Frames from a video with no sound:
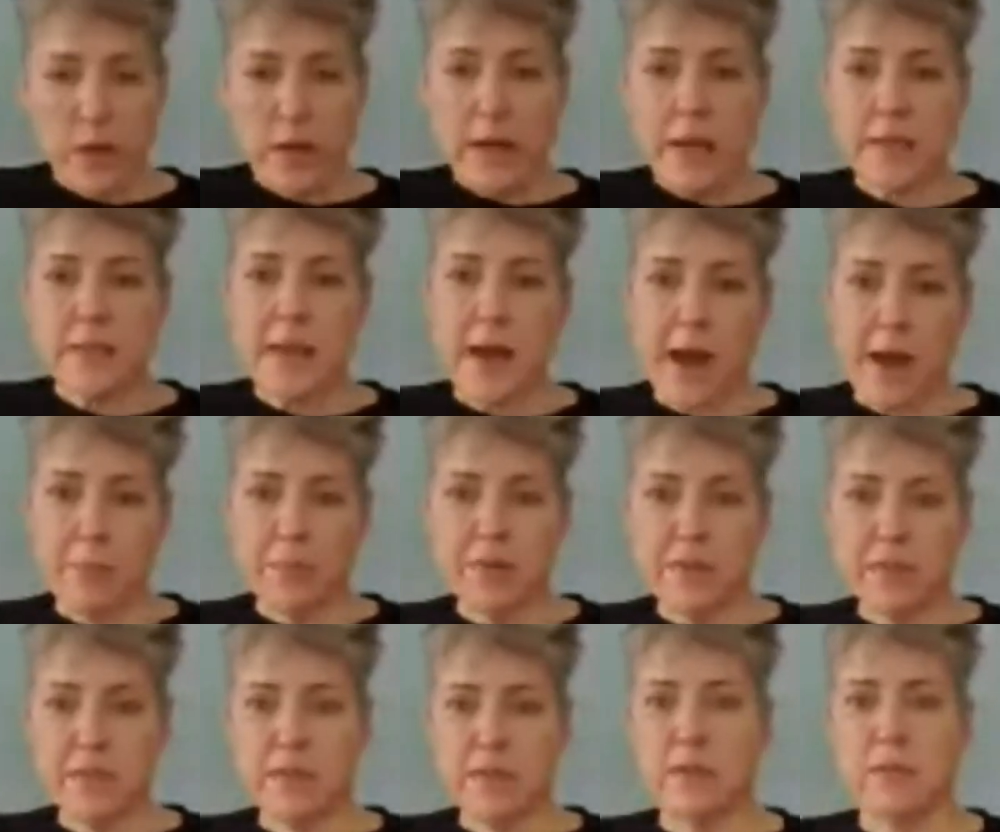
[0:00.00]
what has
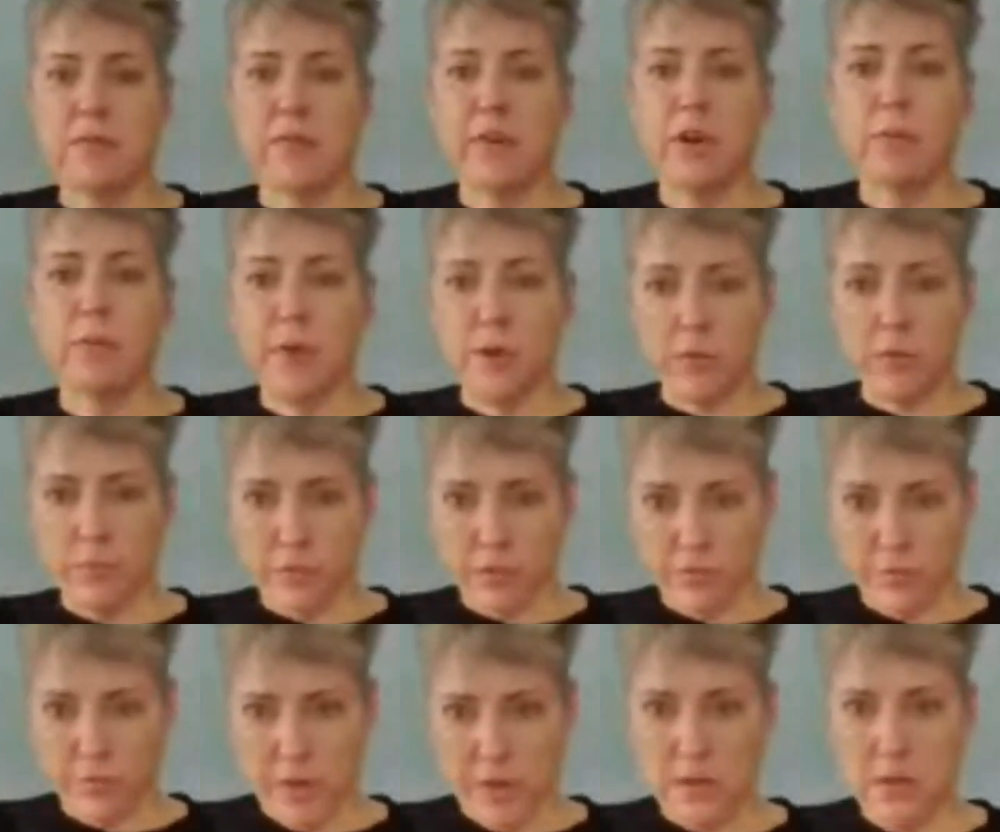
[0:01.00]
happened to the environmental
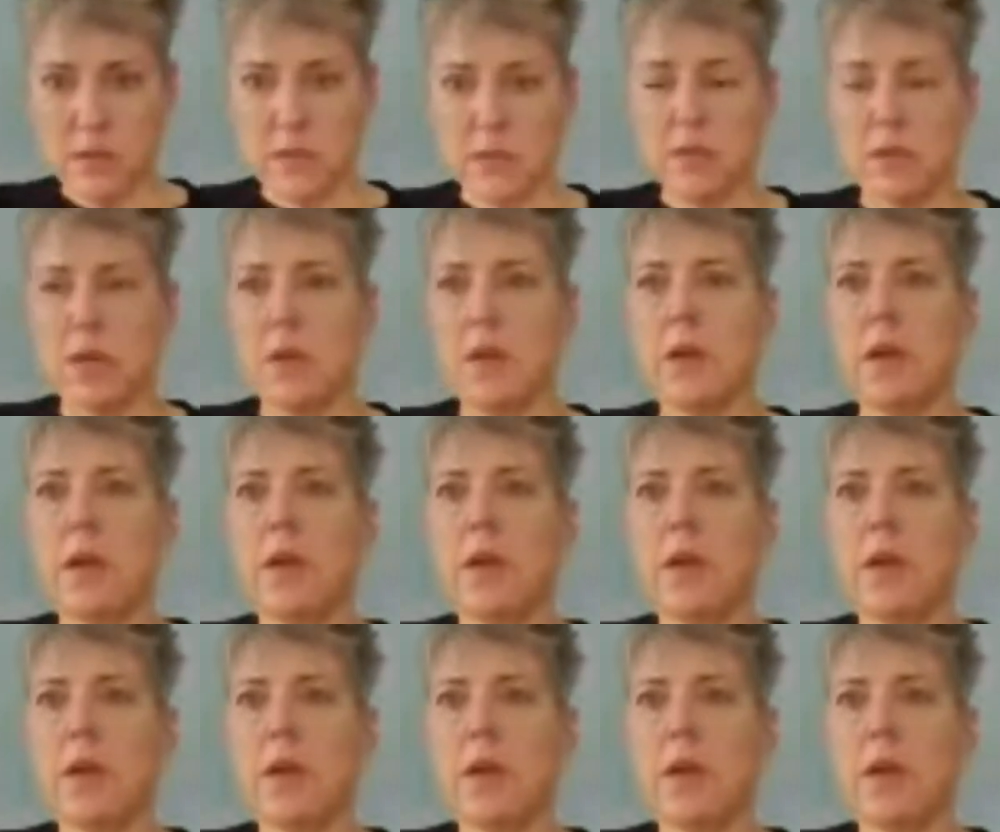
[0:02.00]
movement